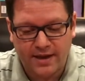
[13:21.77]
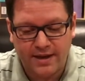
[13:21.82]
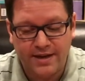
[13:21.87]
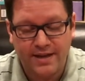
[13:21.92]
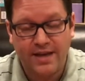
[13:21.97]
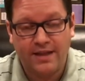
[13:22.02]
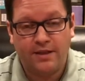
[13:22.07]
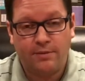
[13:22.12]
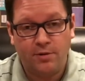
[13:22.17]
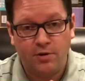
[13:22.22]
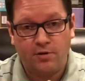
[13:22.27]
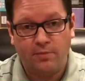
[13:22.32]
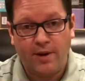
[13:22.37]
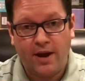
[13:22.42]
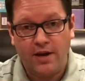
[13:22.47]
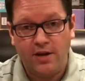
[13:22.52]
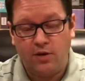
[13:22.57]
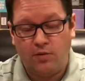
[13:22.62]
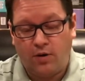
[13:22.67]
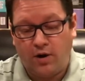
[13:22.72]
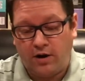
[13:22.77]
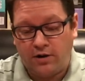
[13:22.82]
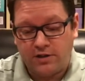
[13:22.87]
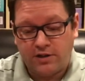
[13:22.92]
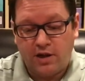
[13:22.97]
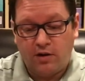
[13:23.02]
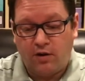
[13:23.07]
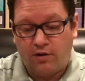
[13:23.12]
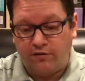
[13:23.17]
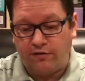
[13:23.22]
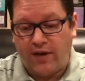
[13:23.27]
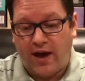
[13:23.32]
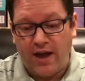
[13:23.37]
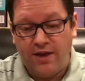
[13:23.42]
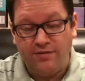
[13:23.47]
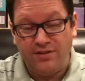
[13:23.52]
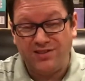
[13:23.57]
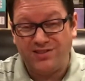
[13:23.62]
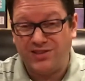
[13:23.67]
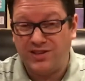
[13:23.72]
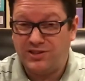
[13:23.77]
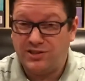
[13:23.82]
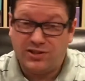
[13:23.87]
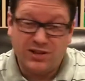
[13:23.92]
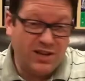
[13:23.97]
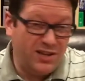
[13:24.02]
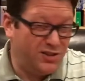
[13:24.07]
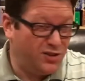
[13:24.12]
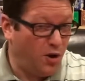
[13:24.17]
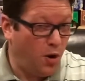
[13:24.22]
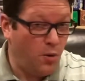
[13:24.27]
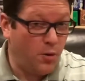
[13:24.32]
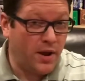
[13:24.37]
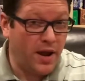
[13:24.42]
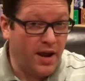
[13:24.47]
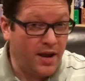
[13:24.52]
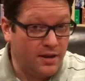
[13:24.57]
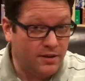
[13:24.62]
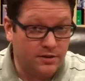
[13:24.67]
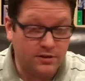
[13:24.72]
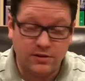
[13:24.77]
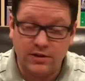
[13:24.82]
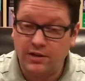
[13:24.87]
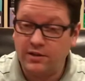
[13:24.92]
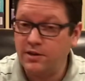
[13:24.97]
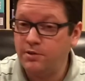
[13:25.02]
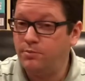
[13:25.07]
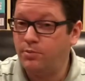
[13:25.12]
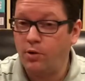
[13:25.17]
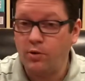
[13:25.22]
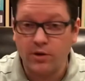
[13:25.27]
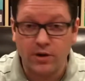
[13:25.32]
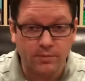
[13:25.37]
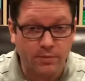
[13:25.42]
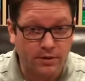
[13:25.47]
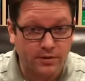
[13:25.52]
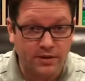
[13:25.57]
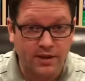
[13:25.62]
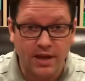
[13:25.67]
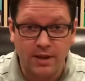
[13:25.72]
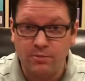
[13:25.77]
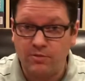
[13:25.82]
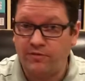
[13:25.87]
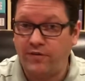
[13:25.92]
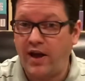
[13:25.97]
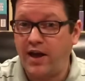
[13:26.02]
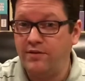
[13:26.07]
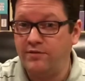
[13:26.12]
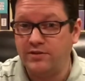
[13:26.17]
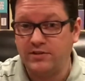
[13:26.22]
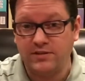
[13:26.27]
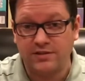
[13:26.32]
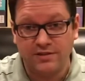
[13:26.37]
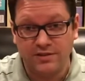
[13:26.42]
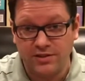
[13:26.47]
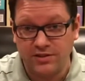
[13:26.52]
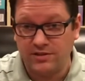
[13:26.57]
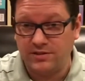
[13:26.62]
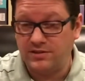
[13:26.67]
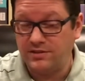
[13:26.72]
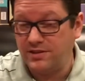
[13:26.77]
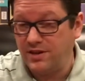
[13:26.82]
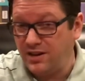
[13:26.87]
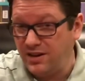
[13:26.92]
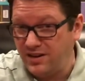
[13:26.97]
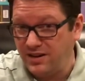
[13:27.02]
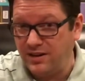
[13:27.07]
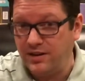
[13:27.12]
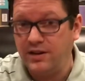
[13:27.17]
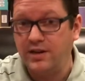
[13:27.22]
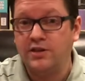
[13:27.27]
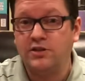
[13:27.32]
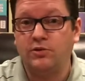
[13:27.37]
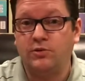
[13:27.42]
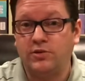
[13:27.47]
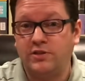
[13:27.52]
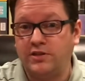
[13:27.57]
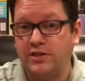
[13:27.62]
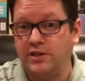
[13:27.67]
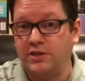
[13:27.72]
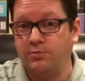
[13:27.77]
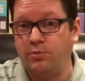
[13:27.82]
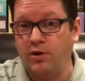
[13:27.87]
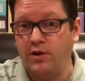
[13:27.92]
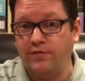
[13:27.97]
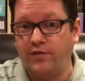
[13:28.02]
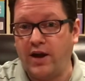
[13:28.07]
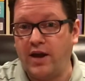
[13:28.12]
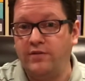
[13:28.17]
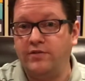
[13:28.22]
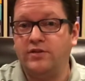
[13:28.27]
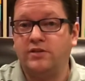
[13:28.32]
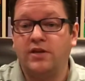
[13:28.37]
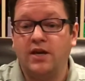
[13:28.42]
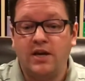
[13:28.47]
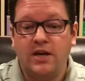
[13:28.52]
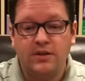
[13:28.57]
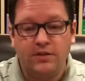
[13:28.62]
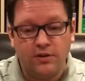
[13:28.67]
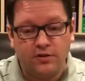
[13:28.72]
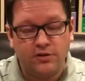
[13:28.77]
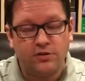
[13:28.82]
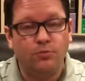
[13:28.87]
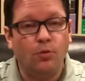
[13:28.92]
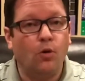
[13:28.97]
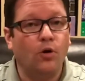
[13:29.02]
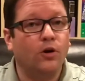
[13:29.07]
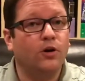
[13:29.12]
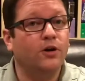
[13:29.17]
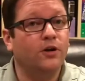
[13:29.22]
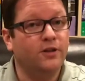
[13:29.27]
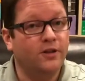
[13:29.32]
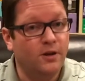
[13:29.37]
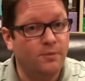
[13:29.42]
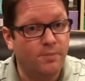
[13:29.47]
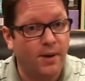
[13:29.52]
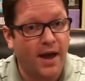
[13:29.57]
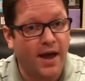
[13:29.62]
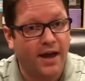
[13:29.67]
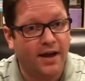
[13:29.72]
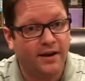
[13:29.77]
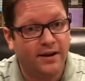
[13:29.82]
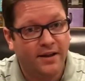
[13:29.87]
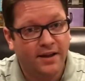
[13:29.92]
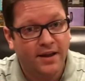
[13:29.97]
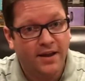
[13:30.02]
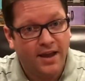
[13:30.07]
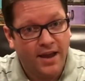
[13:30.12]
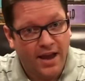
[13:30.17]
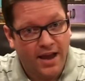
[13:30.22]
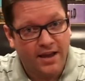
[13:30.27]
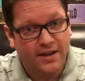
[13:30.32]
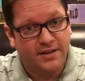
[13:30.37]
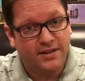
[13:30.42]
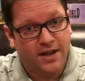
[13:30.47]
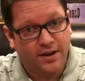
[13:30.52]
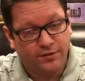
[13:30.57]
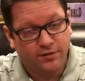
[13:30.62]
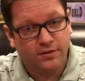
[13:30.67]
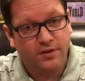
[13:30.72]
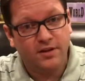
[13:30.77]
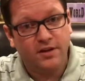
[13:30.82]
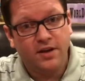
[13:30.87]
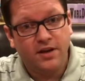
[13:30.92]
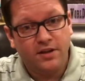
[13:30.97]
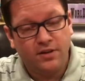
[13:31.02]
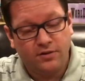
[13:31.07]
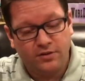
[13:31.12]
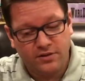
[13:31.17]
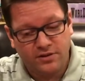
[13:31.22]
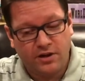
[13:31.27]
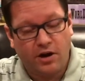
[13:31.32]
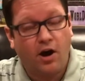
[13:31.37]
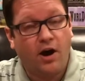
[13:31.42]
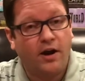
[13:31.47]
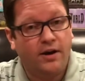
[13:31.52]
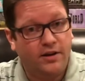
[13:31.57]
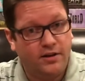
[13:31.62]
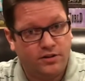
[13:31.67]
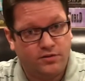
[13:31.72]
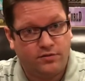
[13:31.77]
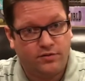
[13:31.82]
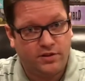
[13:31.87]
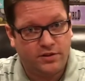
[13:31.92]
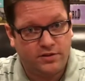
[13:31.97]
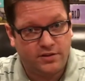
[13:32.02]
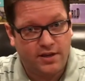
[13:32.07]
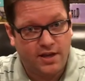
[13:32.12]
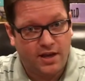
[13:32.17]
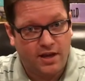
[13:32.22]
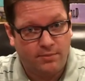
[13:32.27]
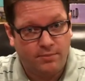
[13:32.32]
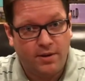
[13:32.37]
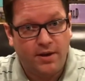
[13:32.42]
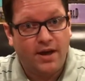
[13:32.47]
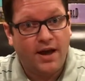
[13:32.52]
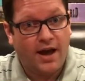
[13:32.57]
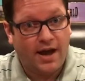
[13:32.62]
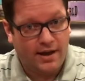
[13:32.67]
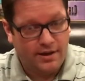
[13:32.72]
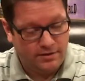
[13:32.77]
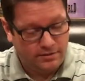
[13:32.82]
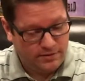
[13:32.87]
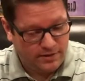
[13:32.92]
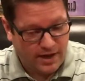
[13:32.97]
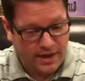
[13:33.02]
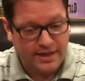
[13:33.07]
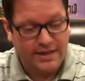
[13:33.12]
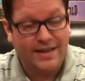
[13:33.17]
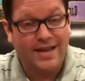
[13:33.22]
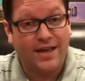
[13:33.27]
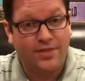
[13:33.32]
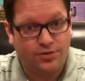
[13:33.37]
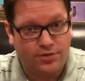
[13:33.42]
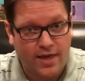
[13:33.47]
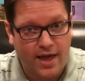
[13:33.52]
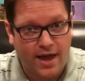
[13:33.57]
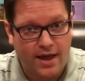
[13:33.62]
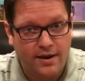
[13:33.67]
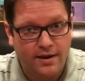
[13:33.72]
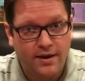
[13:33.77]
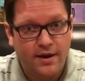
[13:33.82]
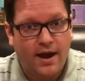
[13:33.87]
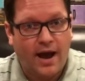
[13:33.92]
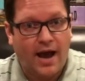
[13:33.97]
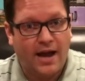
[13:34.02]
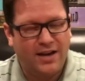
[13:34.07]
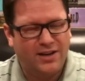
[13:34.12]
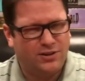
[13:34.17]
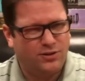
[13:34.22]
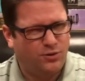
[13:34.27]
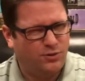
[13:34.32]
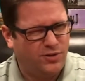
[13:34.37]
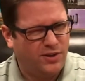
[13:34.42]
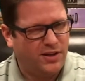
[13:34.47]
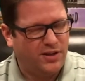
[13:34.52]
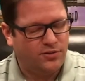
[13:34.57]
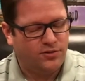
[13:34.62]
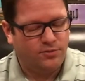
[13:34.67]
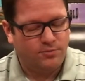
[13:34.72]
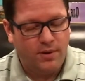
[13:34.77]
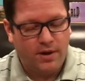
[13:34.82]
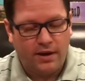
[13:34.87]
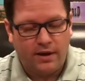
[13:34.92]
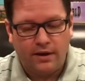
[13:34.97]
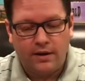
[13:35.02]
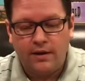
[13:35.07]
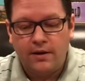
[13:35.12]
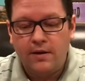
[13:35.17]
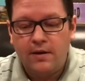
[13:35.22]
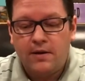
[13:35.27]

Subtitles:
And again, let me remind you, on our scale, a 5 is, it's okay. There's nothing broken about the game. A 5 is just, So a 6.5 is, there's more good than bad, and definitely there is an audience for this game. I get that. I just don't think it's me.